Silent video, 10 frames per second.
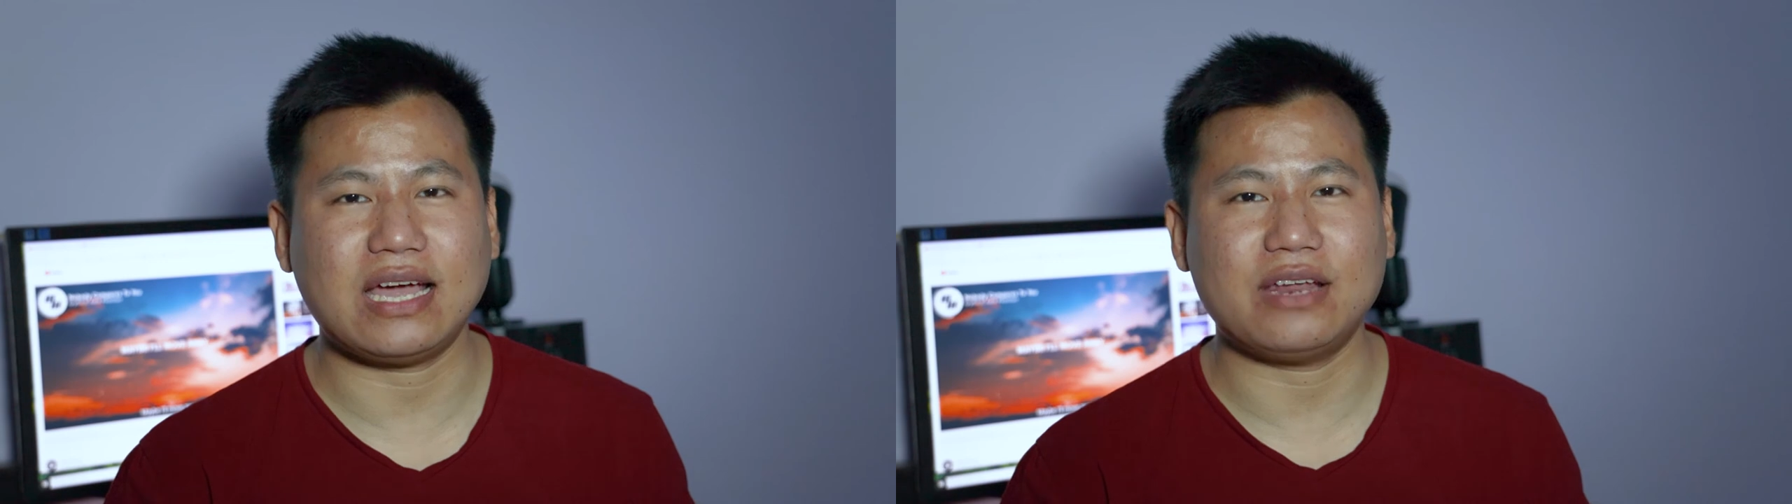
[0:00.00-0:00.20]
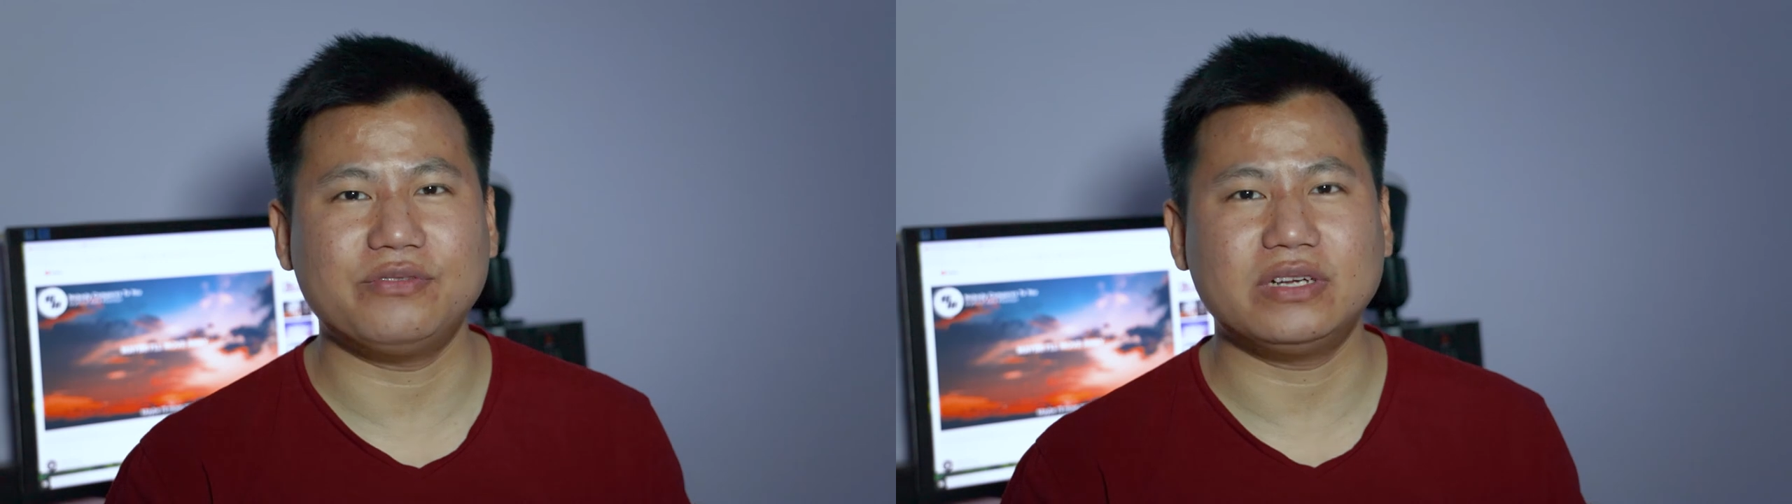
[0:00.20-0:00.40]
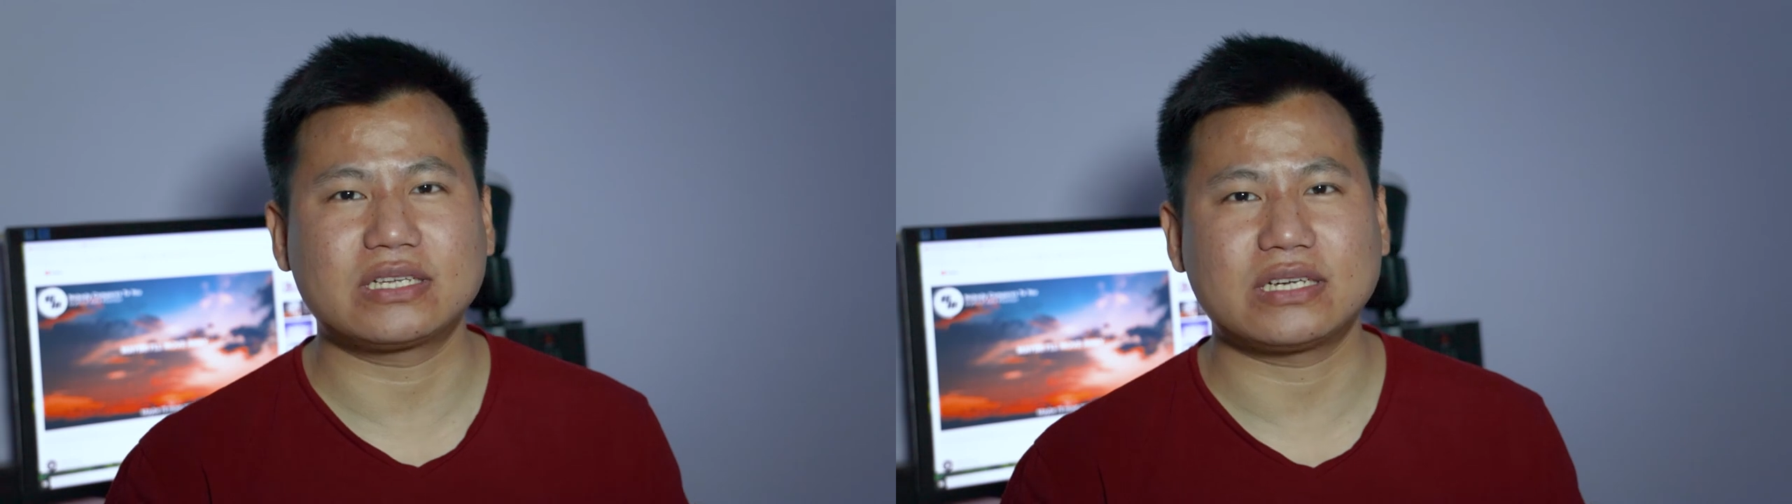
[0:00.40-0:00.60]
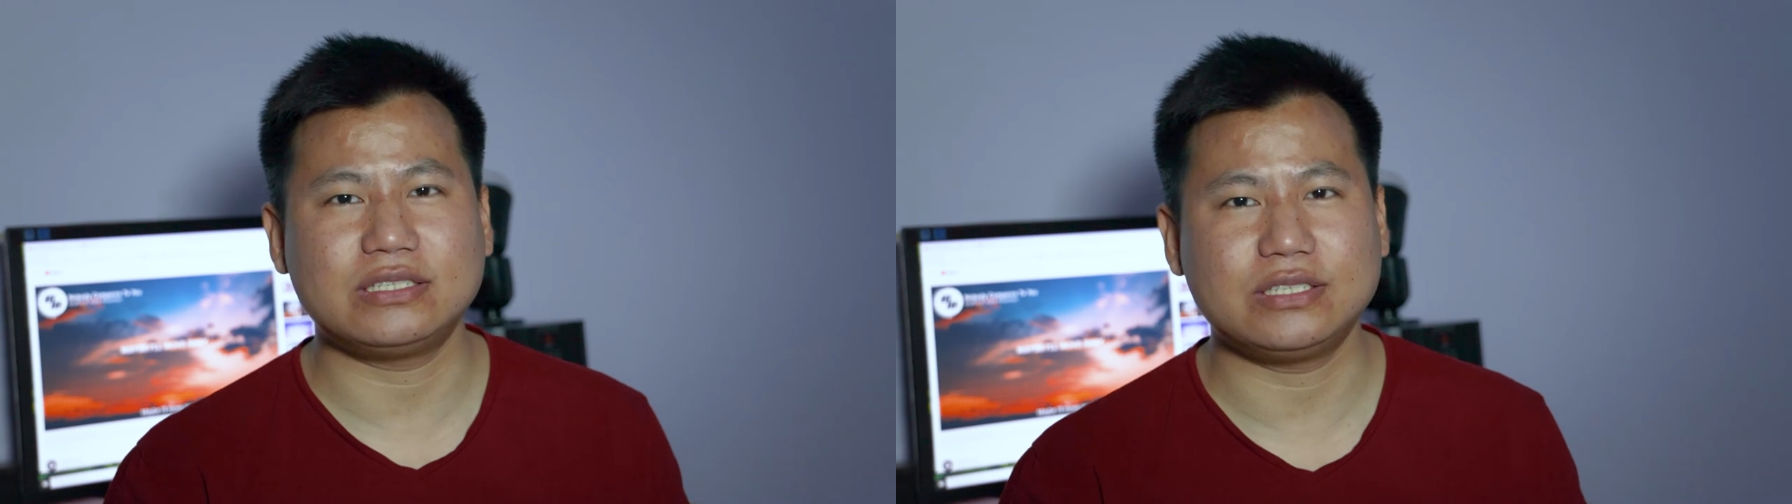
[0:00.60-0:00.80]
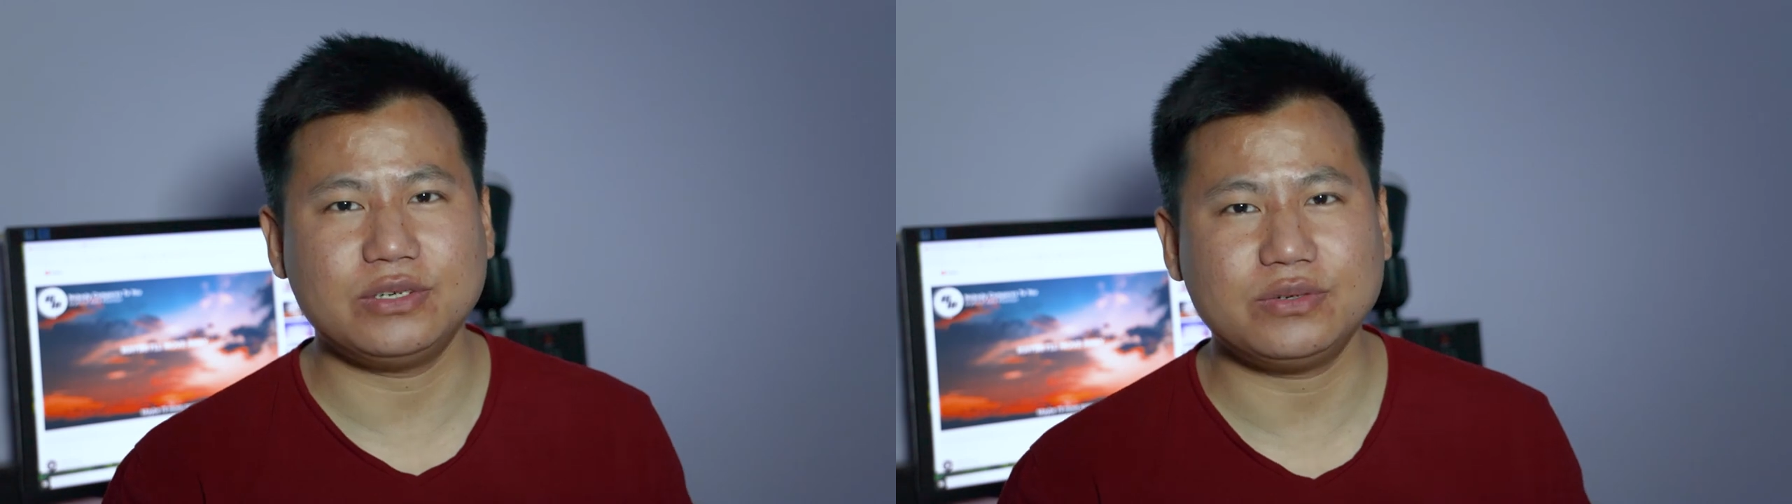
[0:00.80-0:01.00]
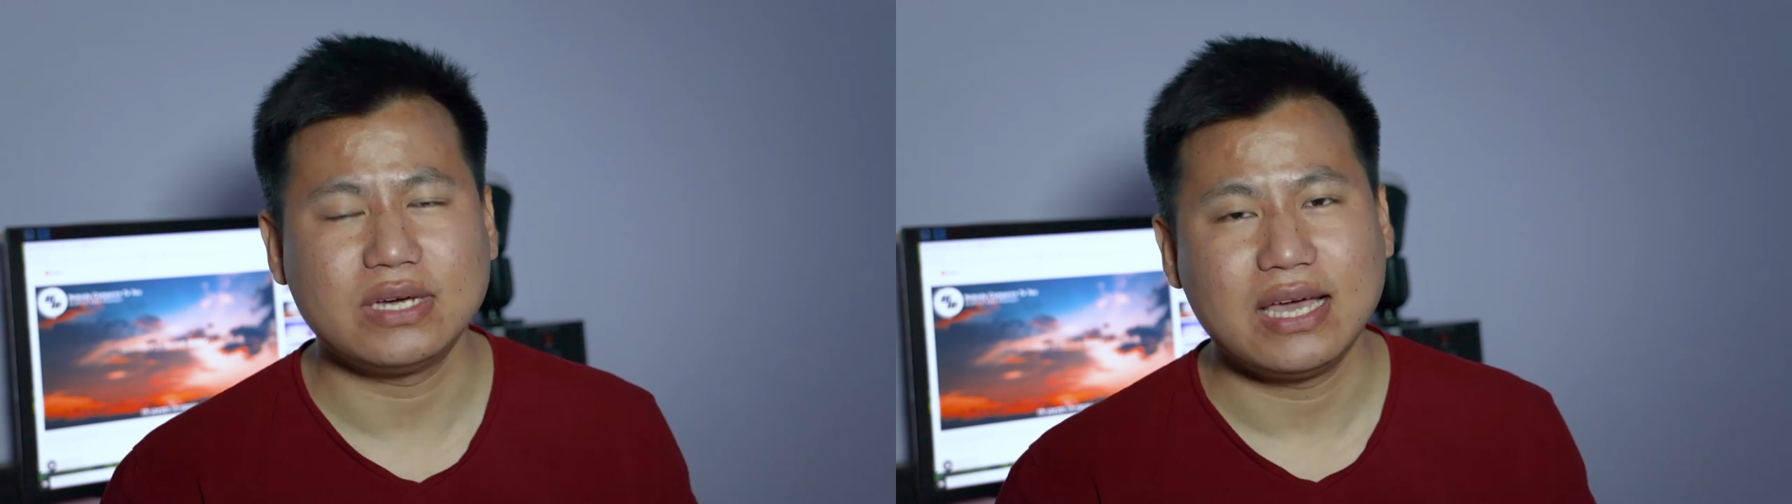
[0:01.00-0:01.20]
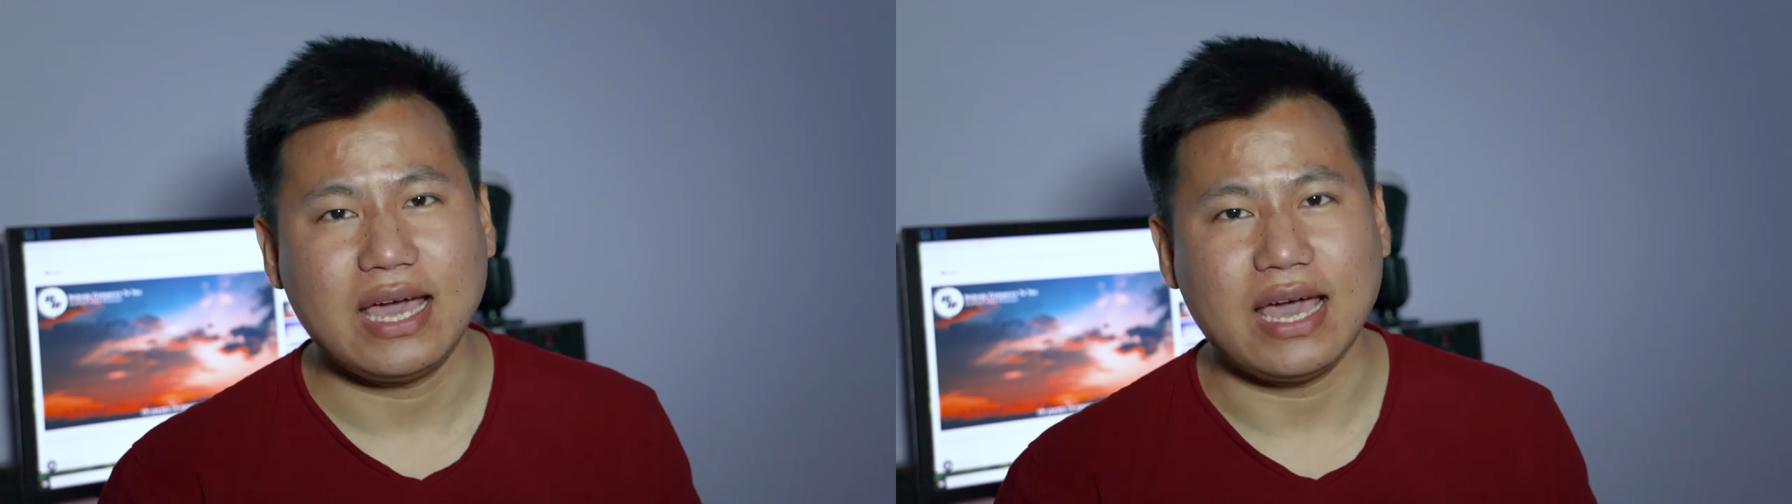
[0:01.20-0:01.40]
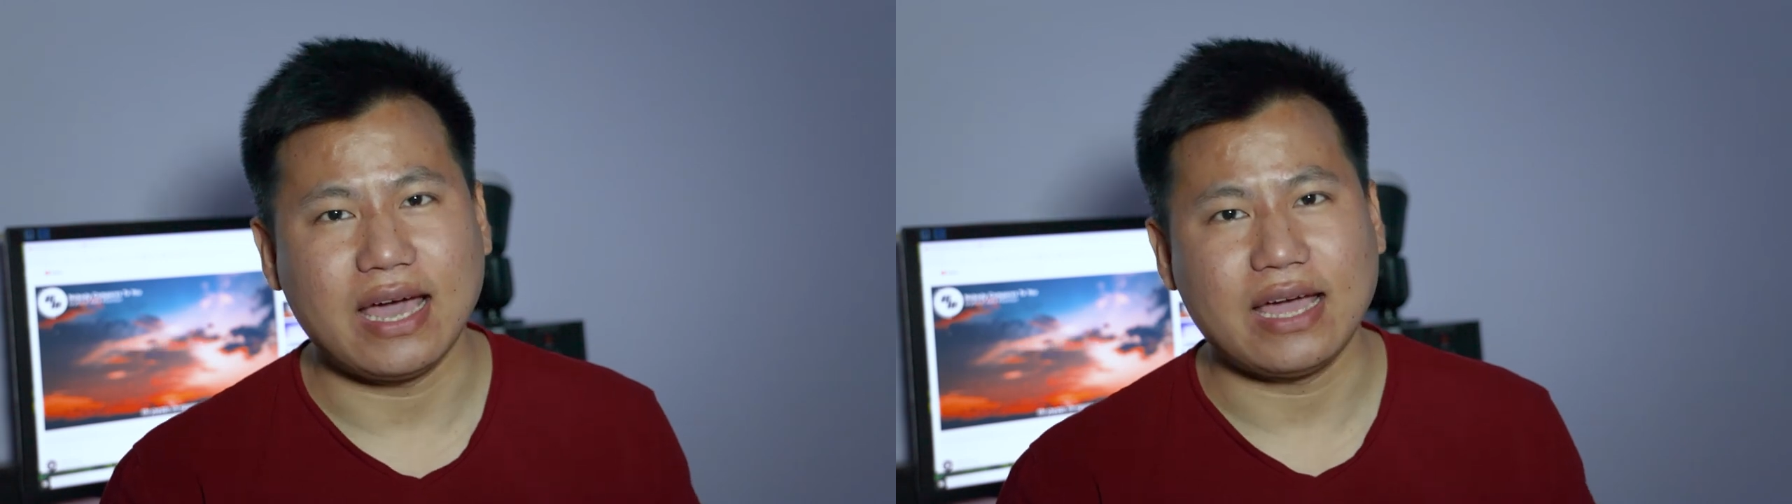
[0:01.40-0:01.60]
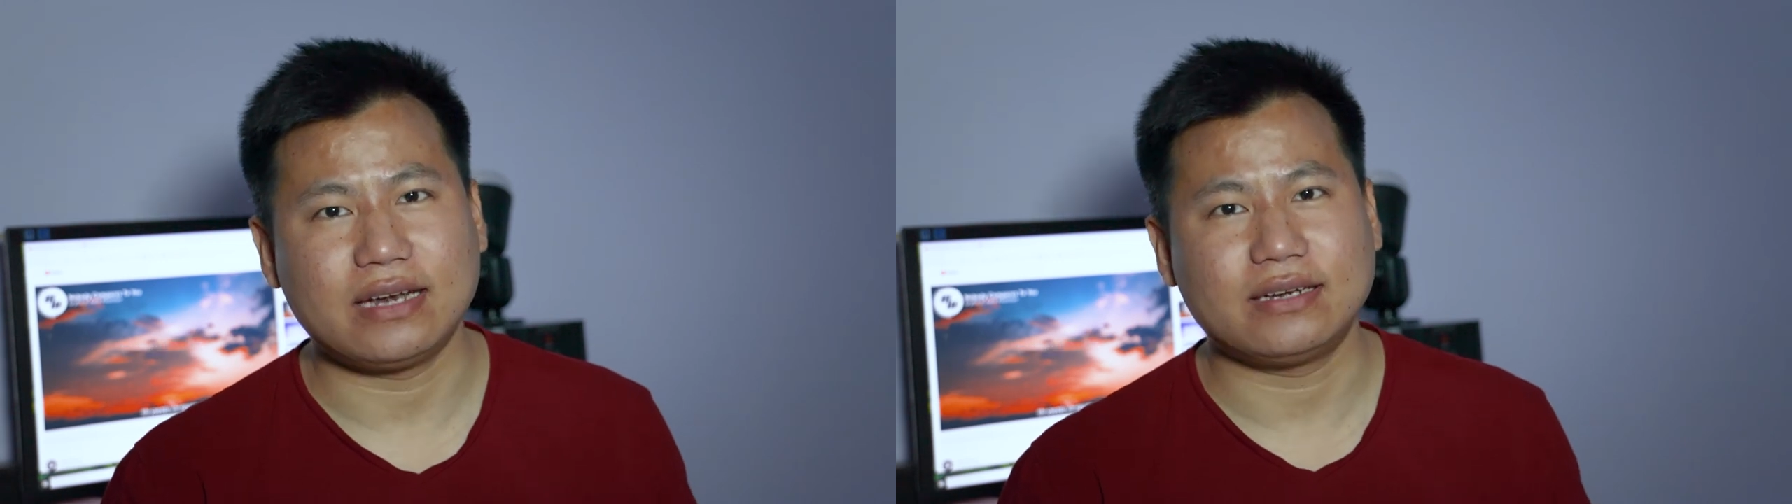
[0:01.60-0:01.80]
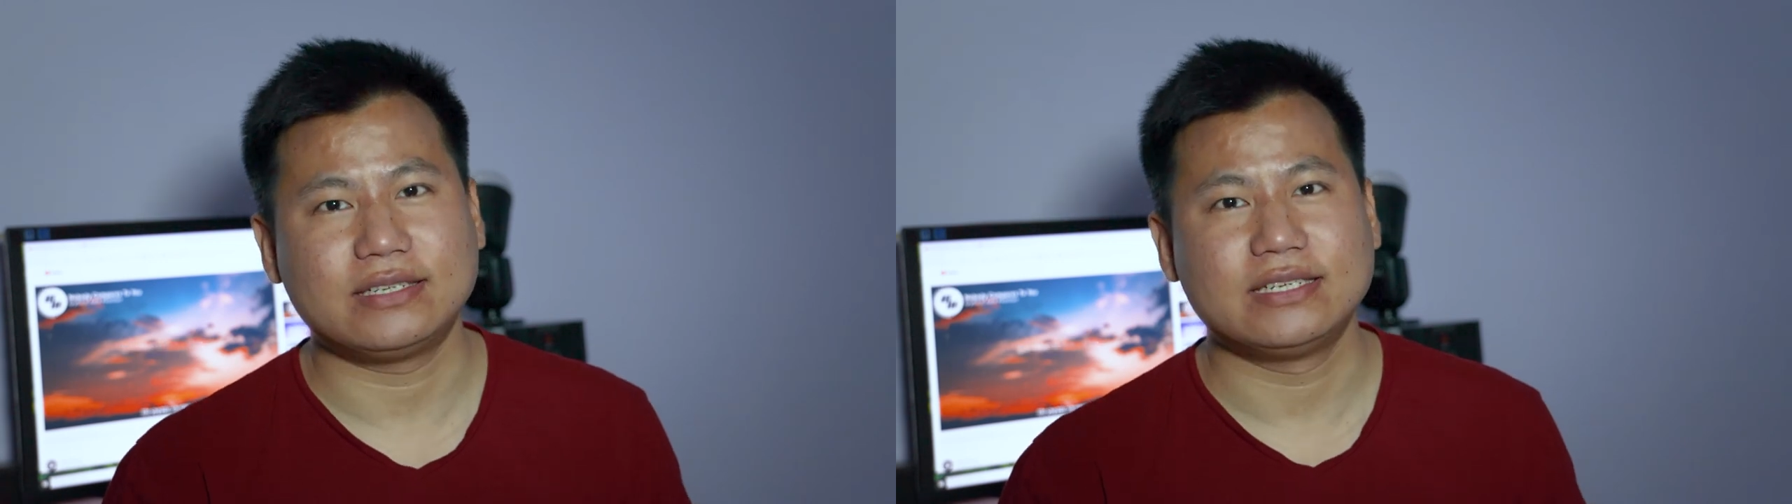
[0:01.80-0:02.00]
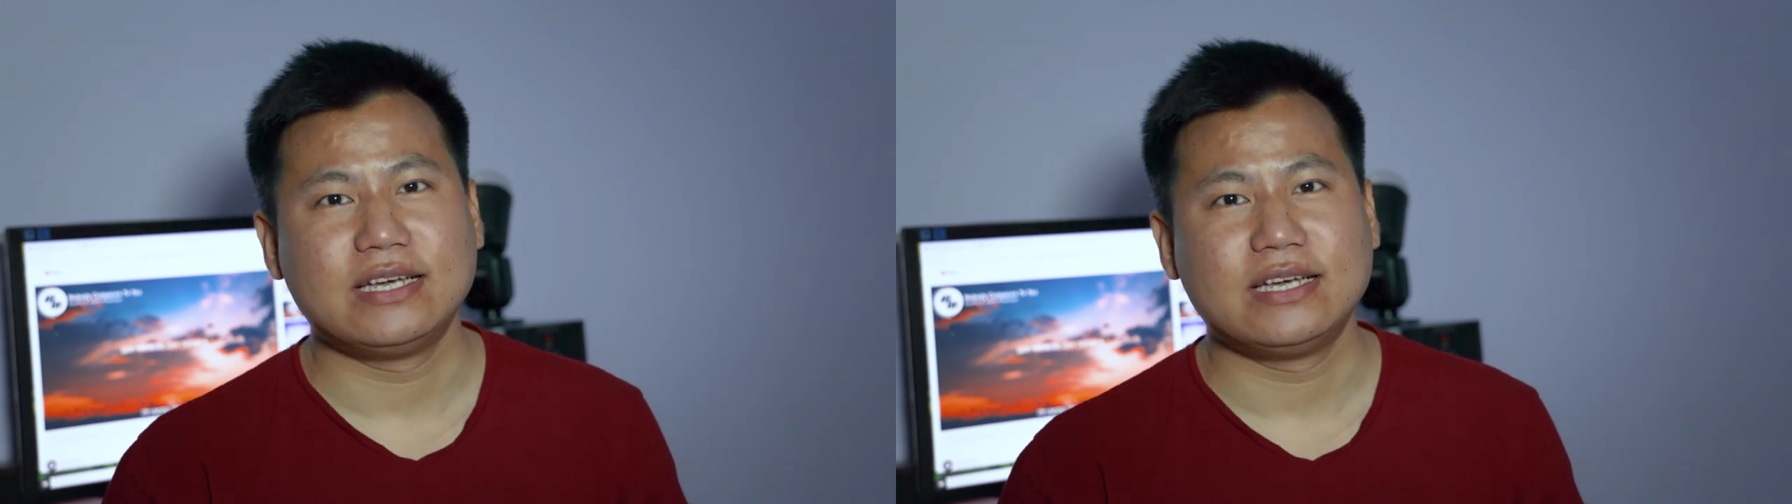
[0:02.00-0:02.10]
and we'll continue, and